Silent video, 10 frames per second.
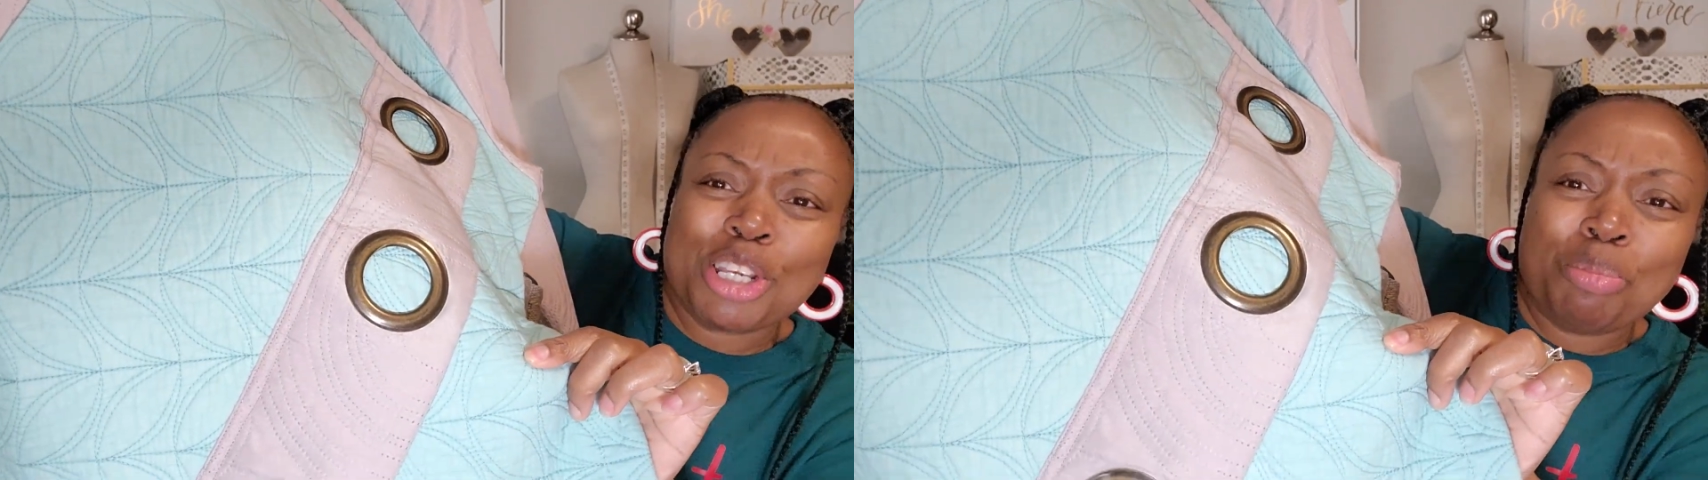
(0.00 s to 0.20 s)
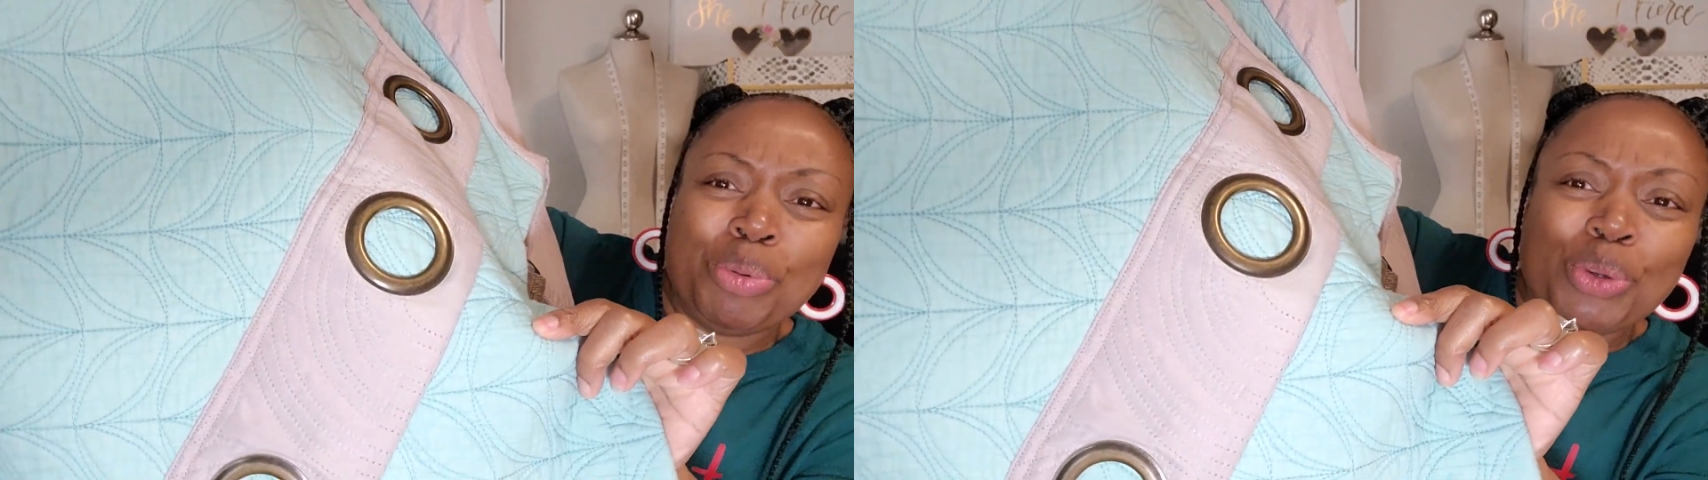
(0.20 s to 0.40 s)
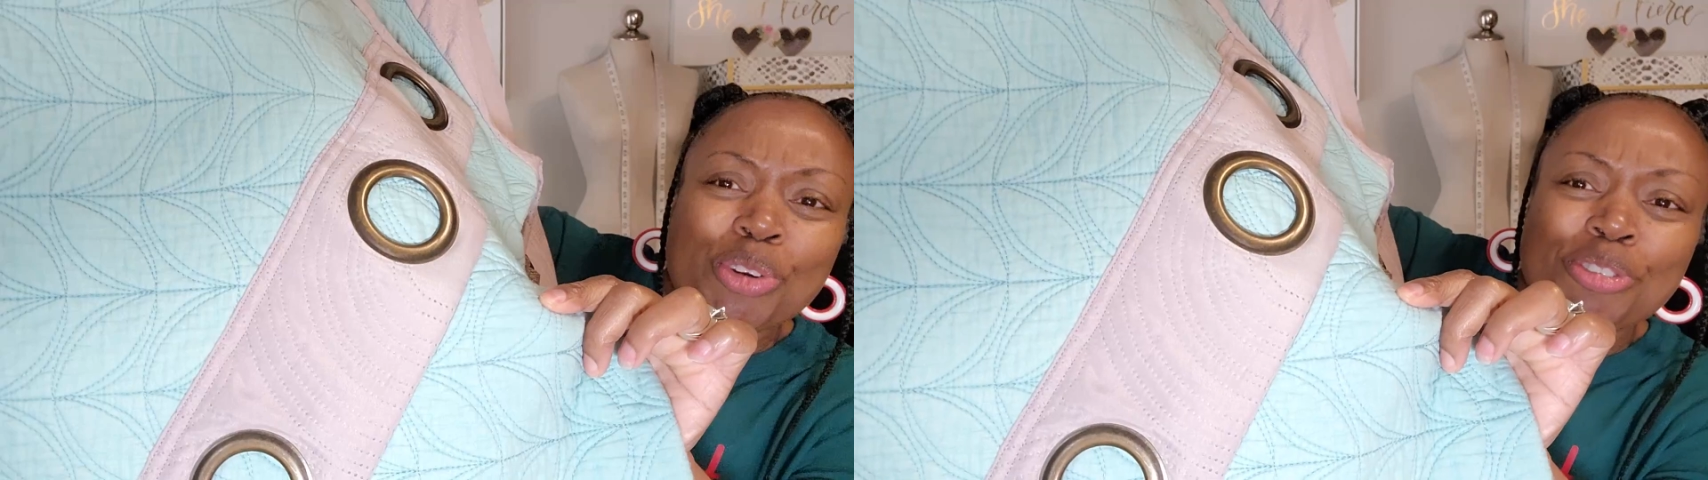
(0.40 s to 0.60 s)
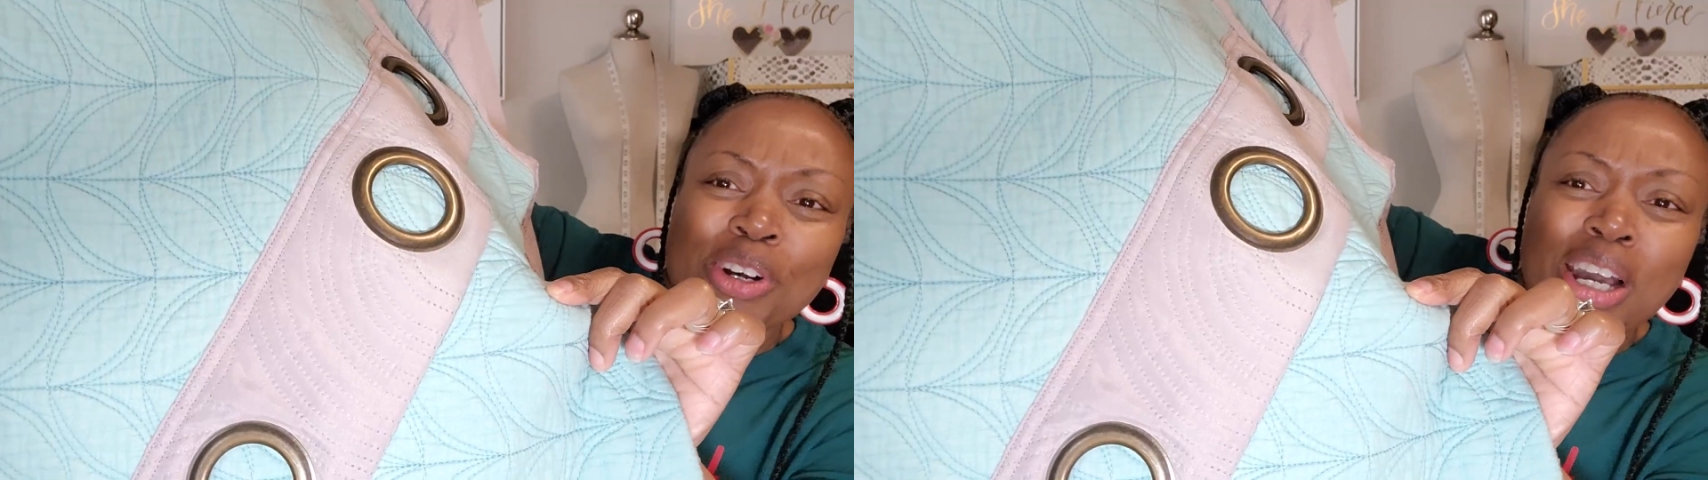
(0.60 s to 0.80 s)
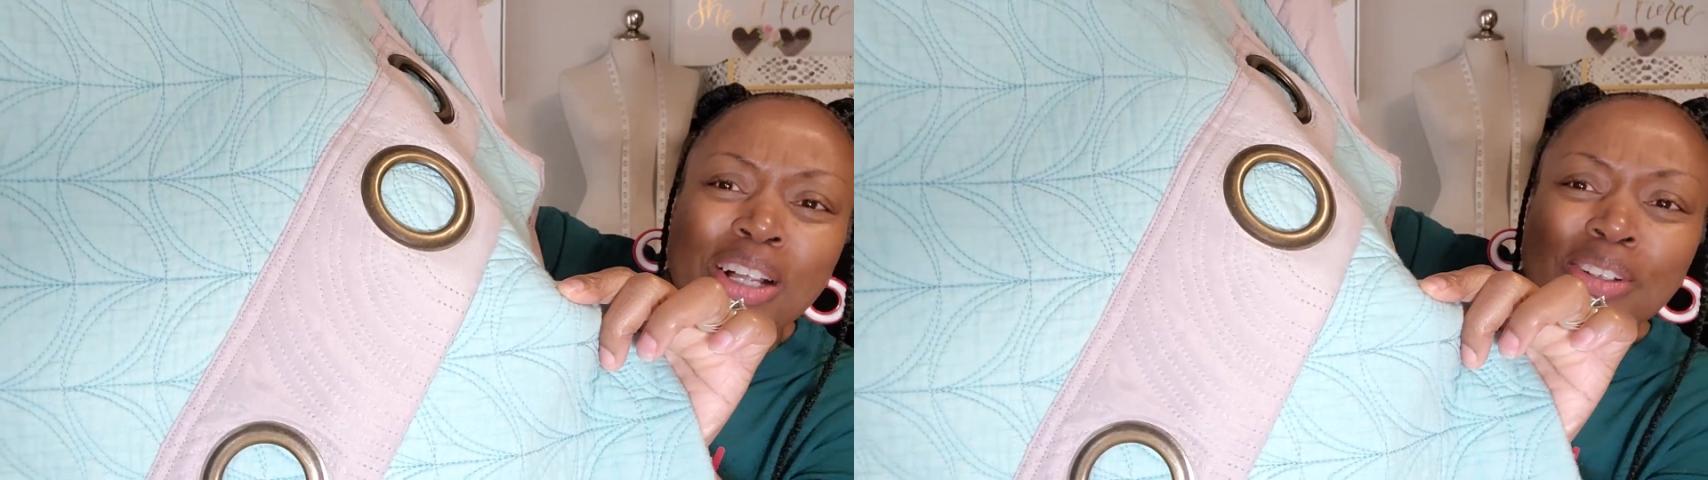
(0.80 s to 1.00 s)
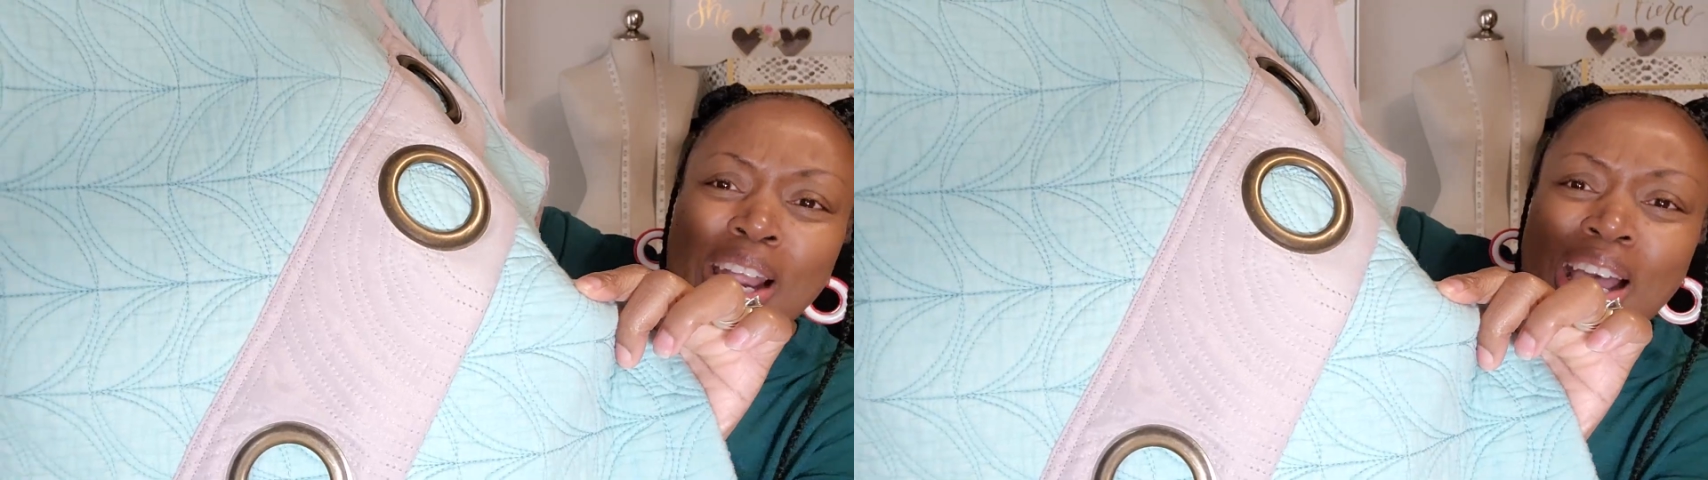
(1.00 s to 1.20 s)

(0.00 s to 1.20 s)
a beautiful color.